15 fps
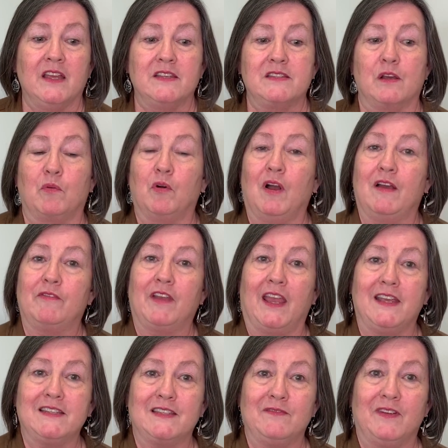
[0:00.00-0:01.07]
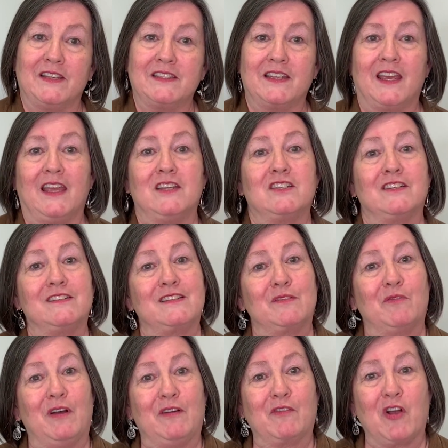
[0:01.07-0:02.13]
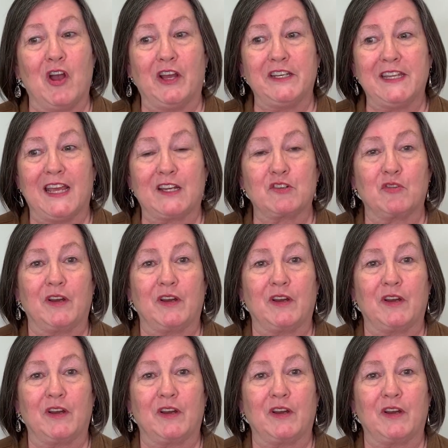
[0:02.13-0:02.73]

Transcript: So we'll have case investigations and we'll have contact